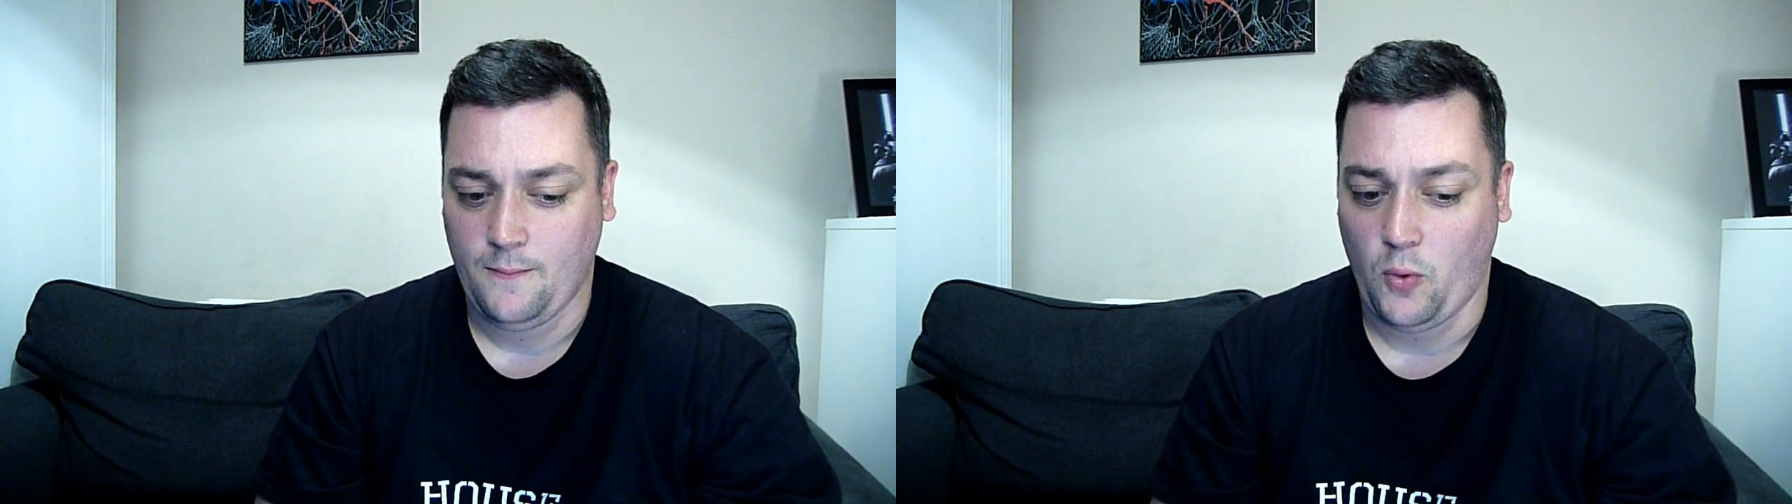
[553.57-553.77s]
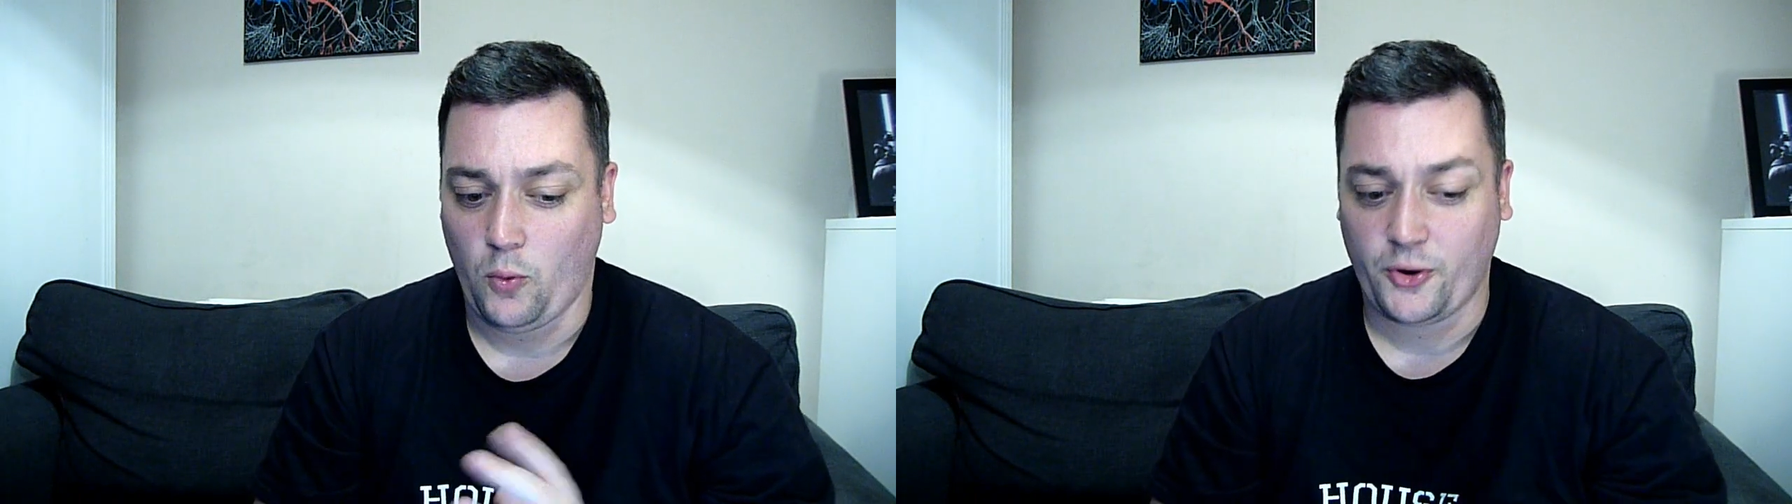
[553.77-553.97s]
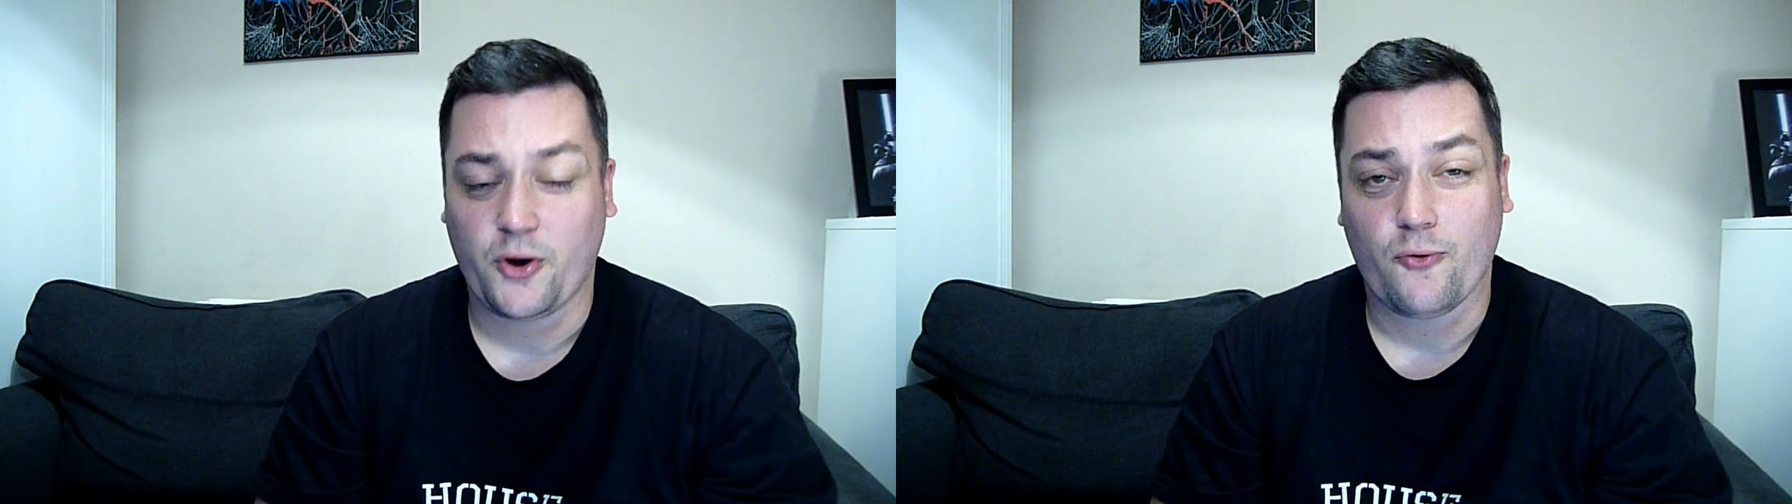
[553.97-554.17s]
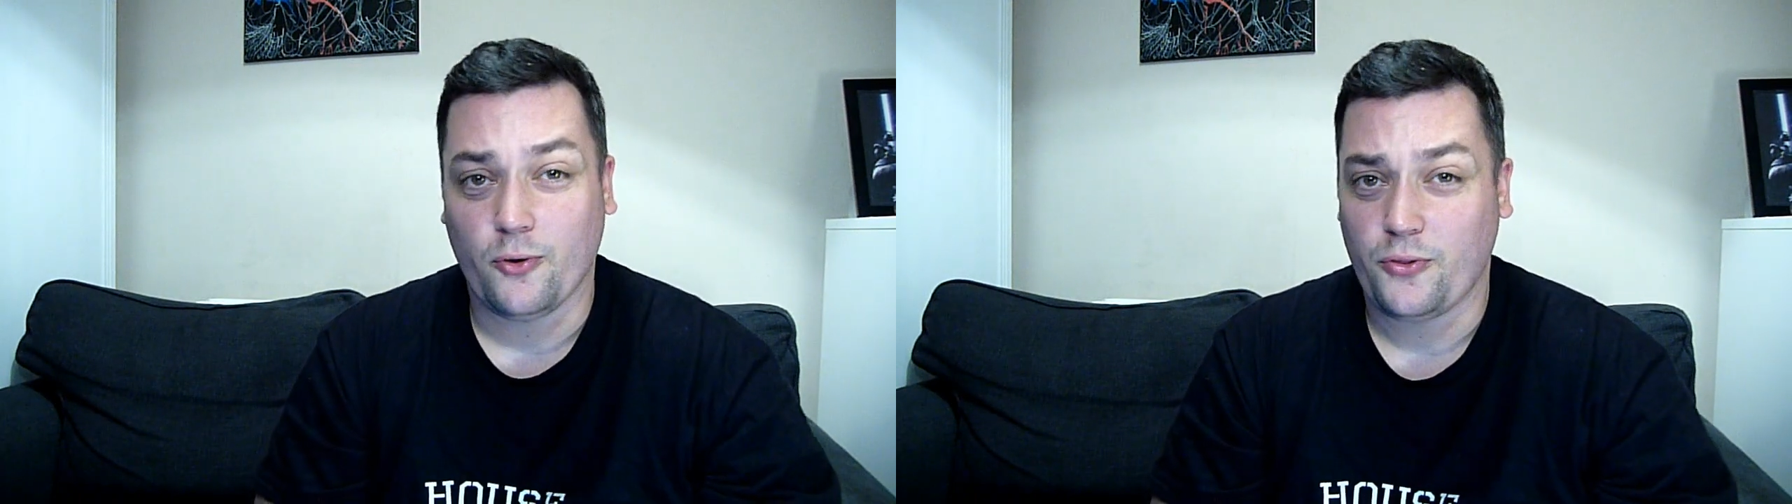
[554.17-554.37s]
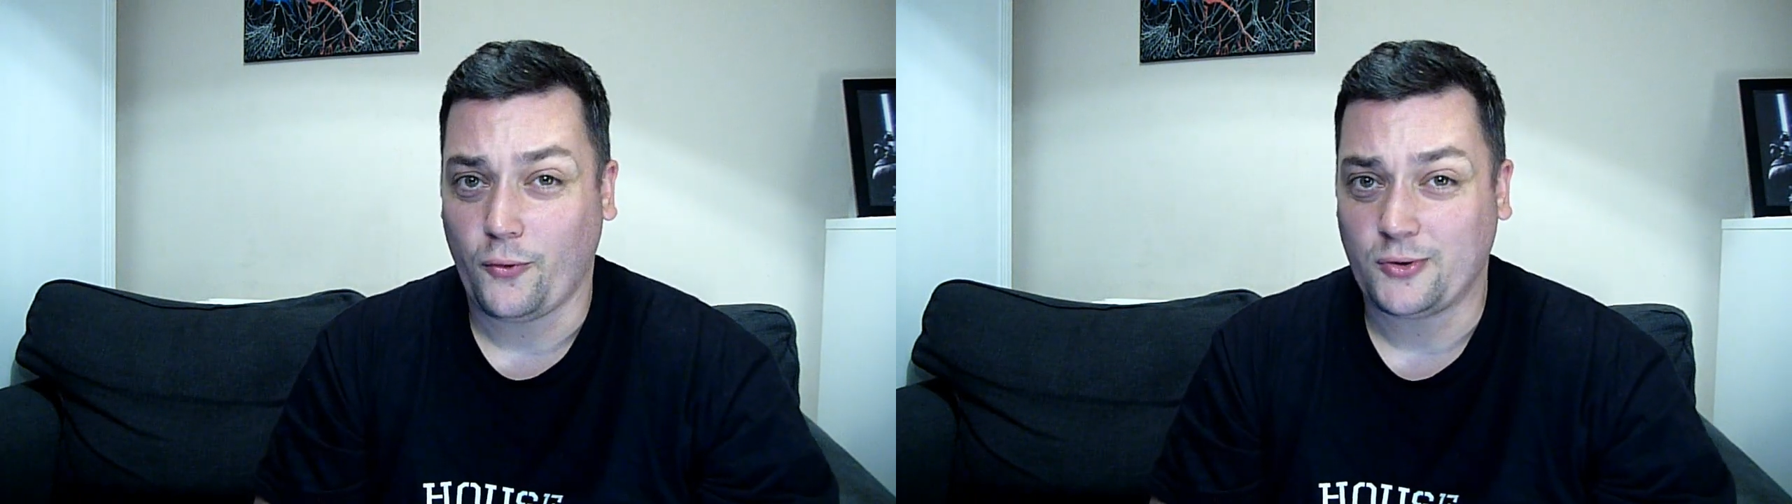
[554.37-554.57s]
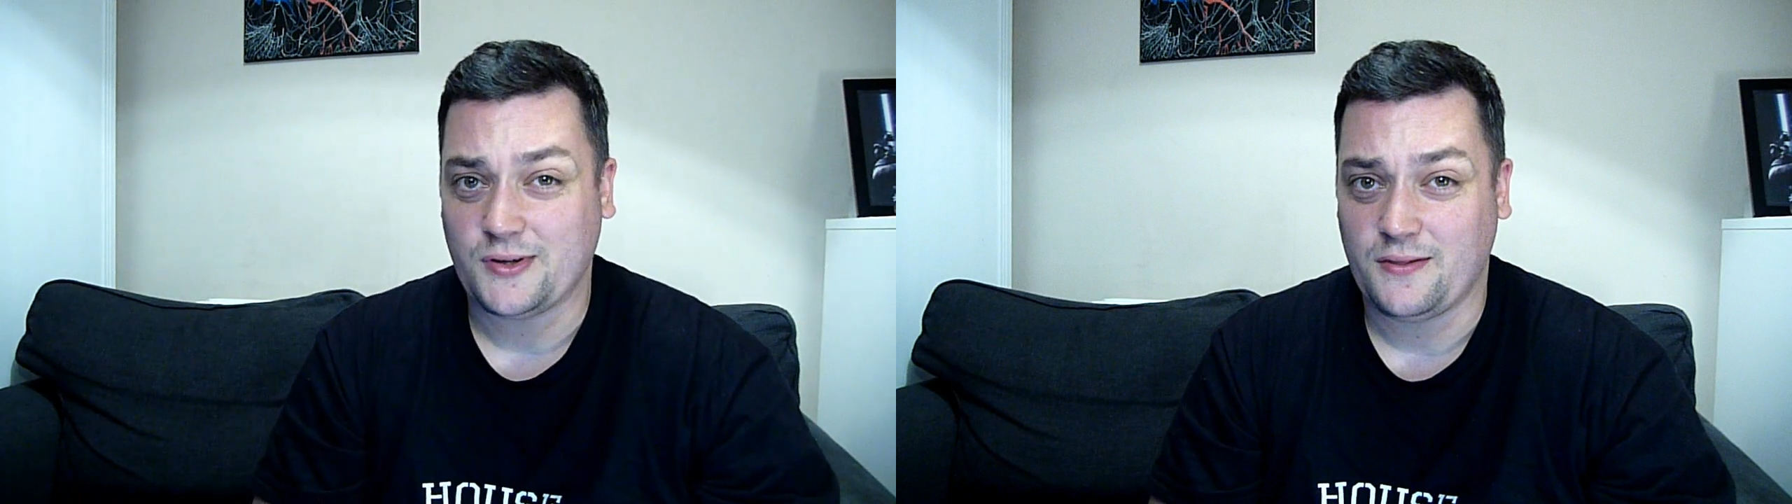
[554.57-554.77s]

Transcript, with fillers: But what are your own thoughts